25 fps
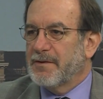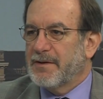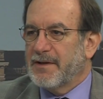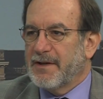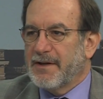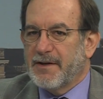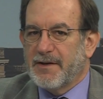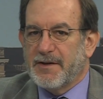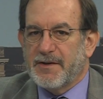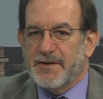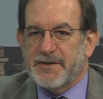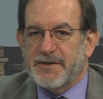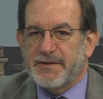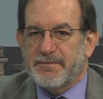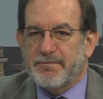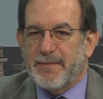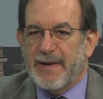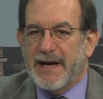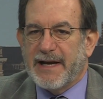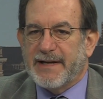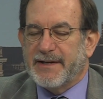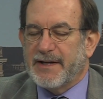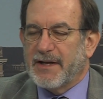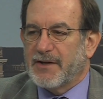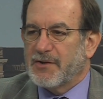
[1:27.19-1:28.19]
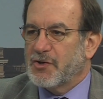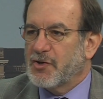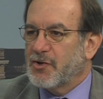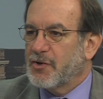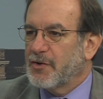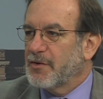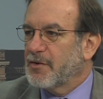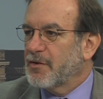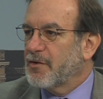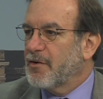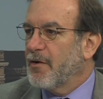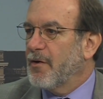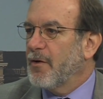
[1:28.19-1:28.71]
is my debt
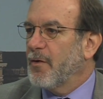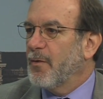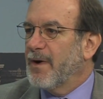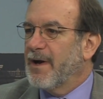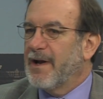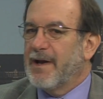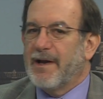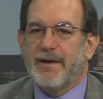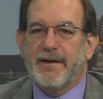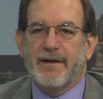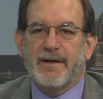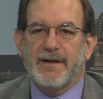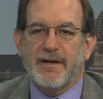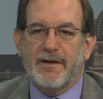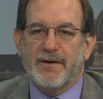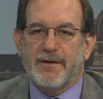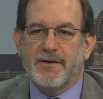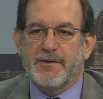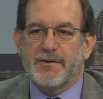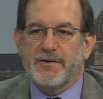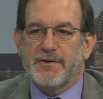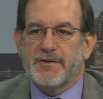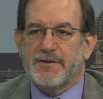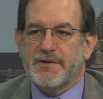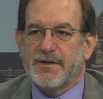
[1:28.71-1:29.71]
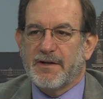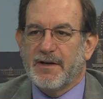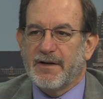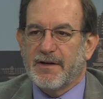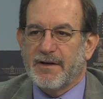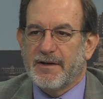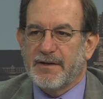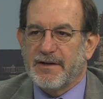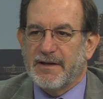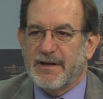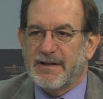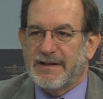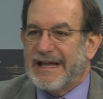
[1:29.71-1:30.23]
shouldn't go away because uh,
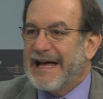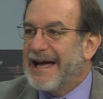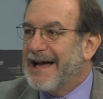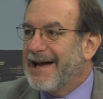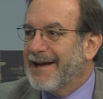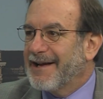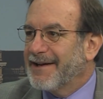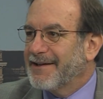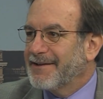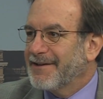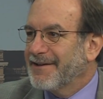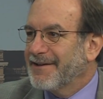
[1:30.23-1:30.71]
you lied.